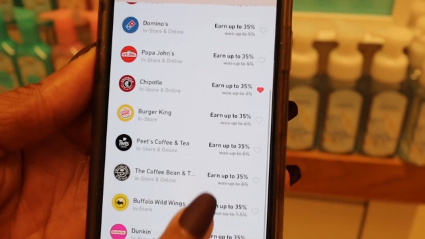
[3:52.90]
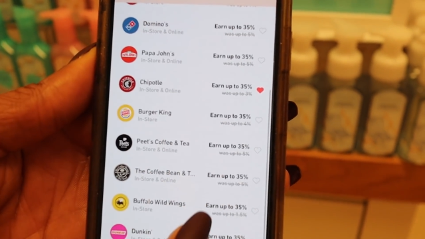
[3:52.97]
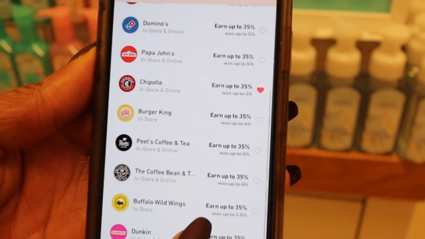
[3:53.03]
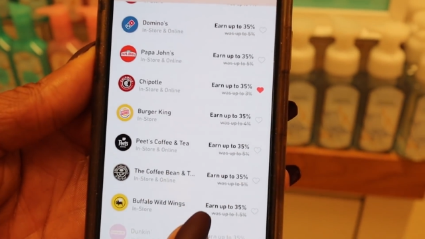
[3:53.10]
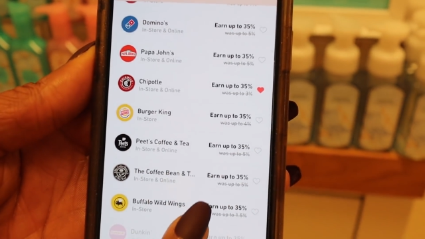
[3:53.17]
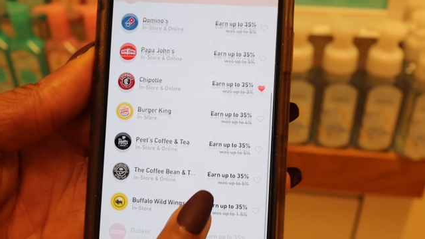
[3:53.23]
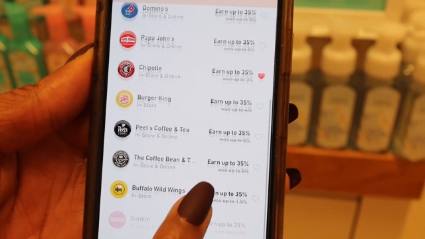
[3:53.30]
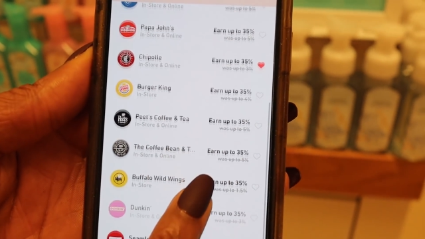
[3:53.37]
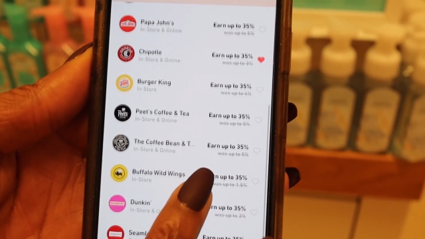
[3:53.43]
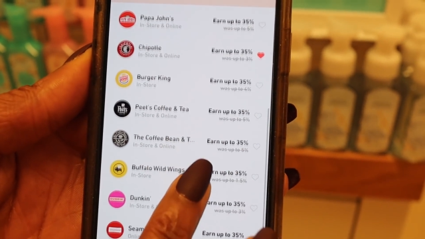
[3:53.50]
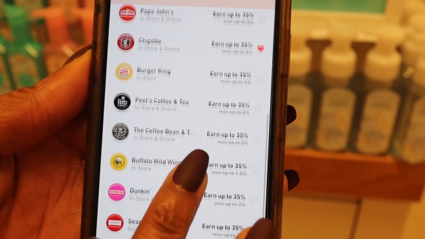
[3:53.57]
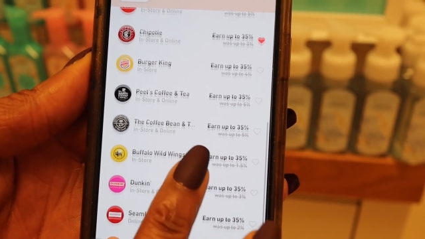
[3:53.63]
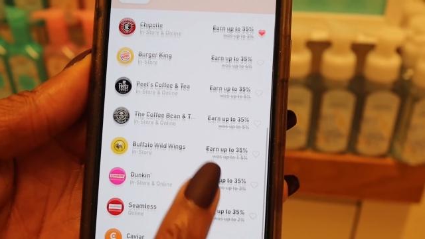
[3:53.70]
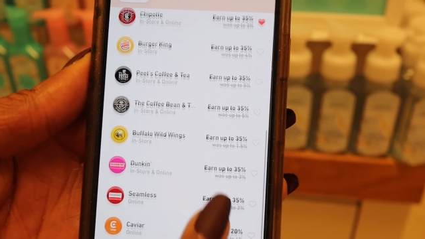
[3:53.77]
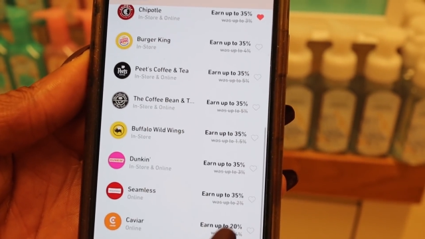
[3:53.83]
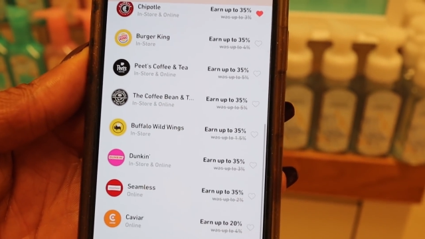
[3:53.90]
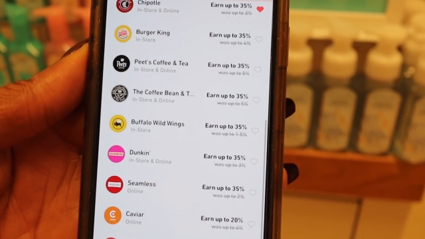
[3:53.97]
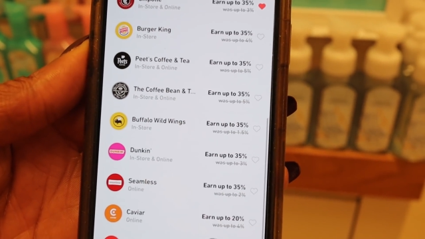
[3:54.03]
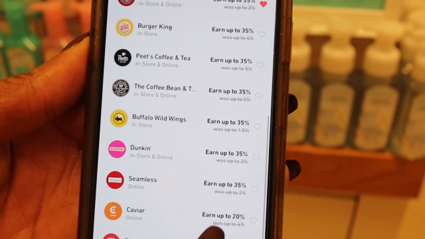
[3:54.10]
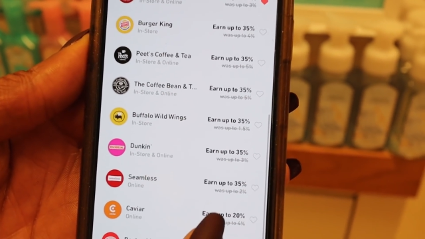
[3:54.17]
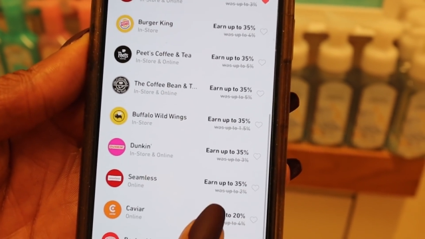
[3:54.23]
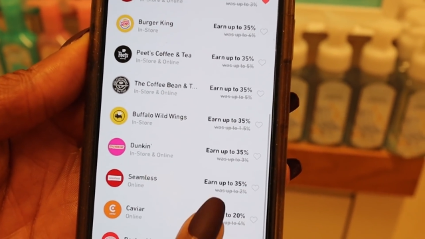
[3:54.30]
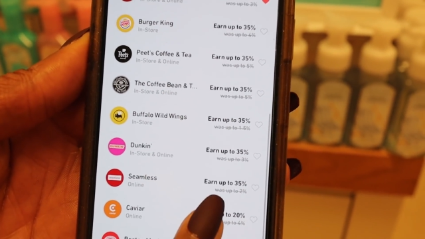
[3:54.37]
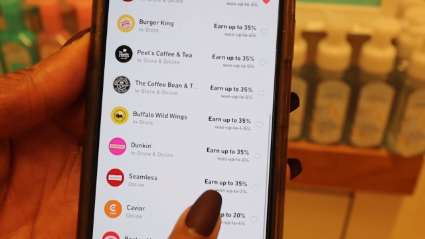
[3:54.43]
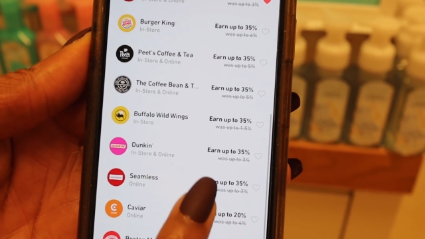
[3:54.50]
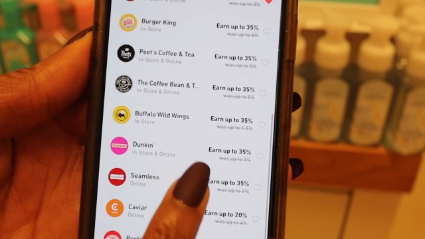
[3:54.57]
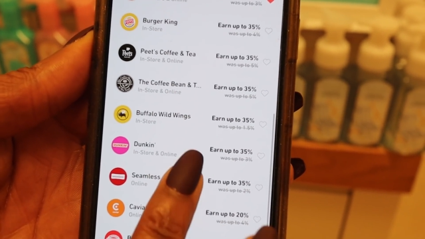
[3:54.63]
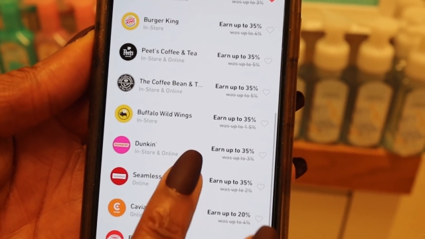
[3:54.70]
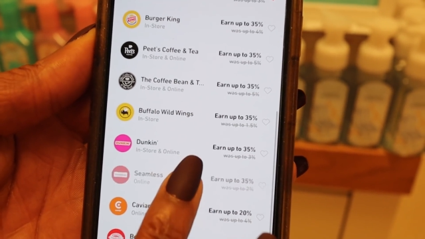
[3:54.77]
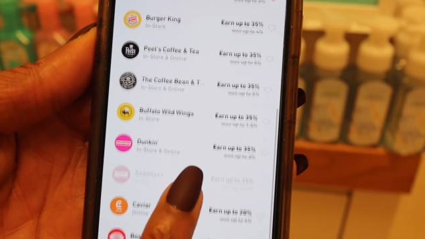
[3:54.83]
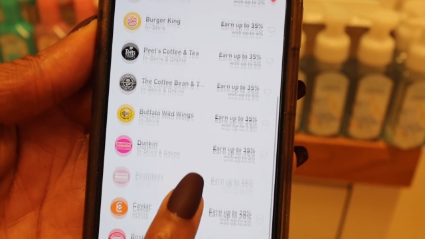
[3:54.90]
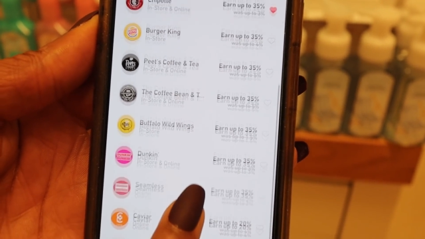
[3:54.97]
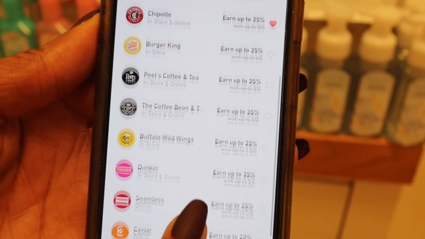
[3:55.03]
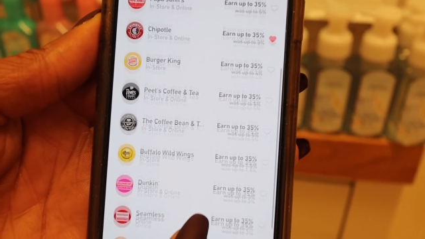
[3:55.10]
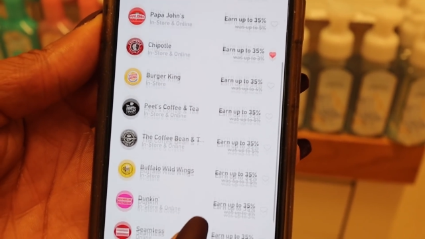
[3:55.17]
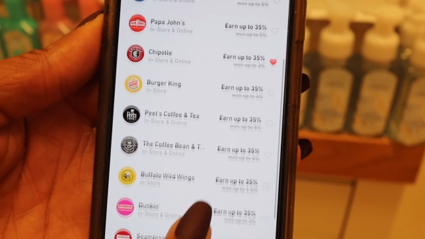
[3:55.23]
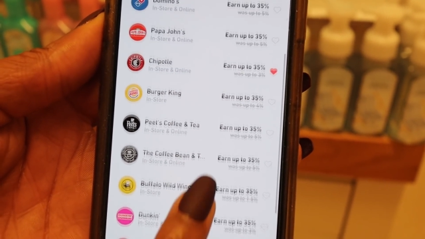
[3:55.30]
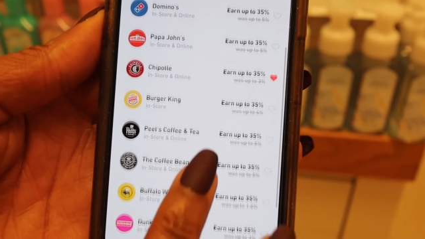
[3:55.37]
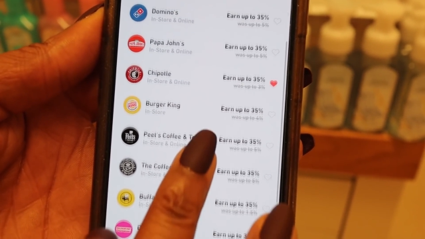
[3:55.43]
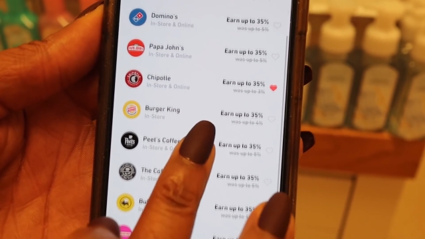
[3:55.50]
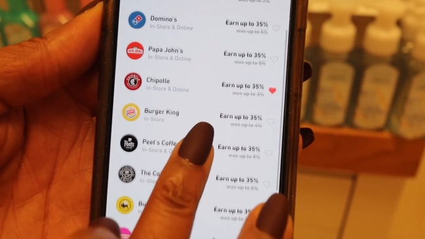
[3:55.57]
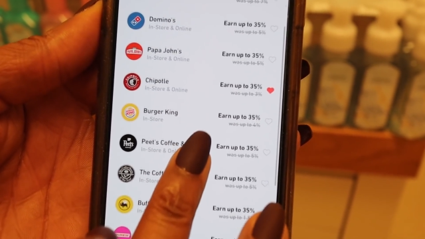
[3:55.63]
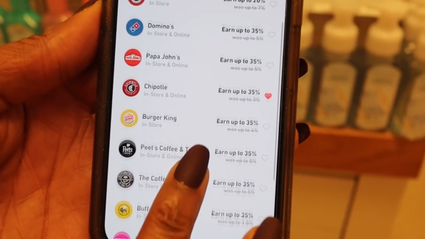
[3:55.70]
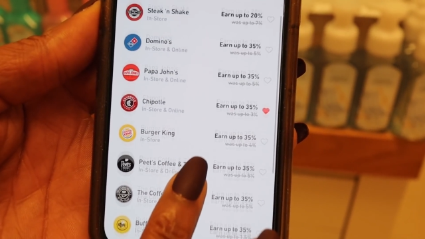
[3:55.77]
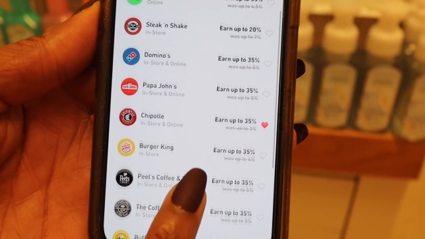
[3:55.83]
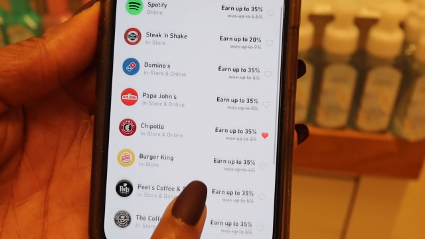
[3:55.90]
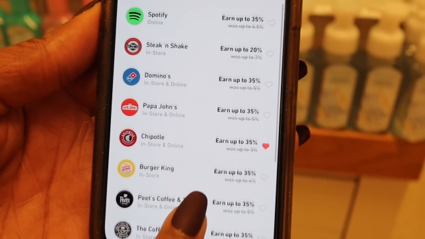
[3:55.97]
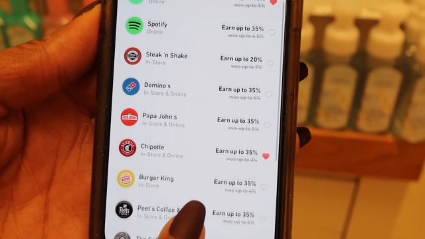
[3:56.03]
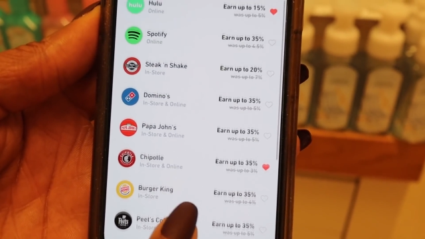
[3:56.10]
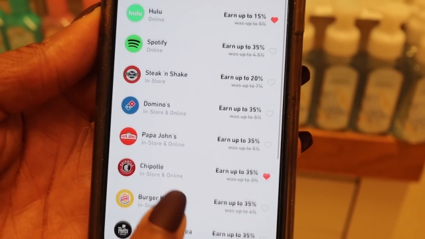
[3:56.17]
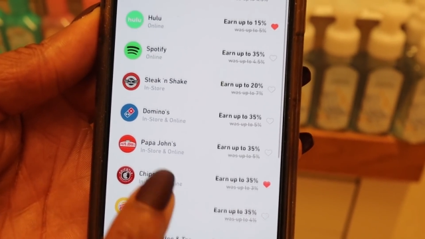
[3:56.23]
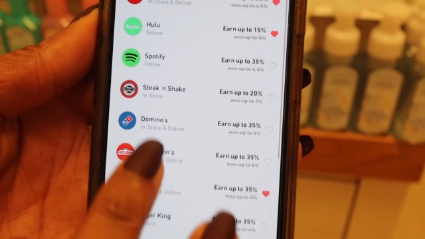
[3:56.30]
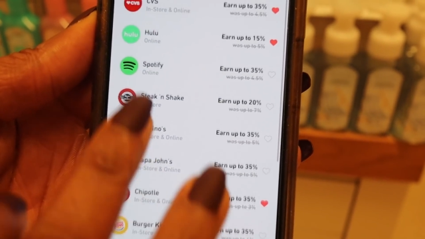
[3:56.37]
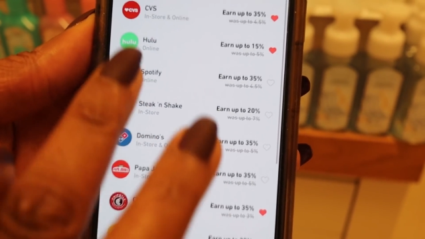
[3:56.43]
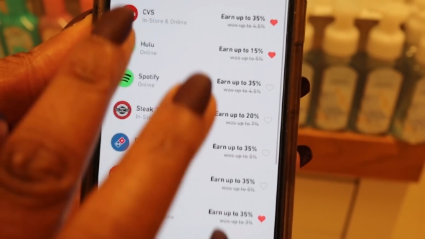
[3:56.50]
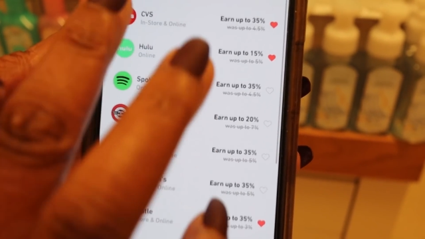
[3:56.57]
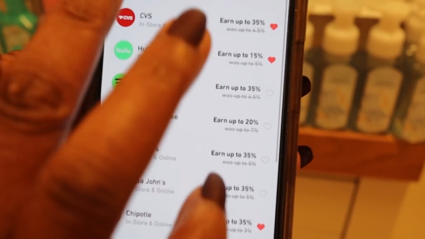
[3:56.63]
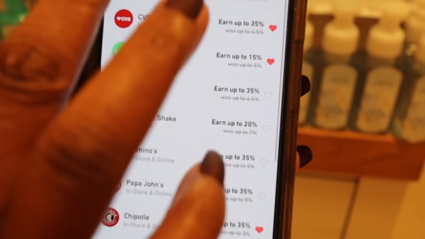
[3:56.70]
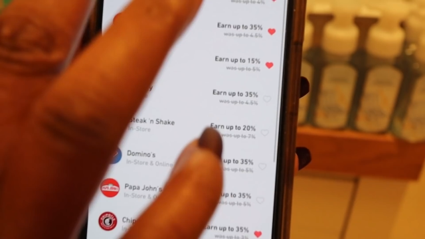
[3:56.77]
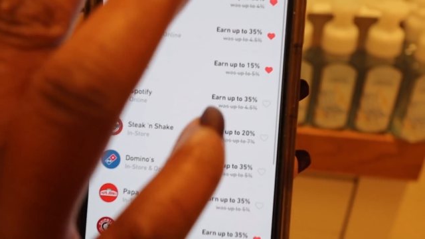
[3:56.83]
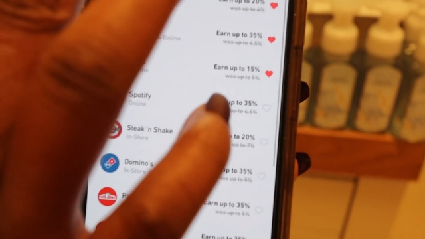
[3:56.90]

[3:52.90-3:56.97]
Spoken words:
No face is visible, so there are no lips to read.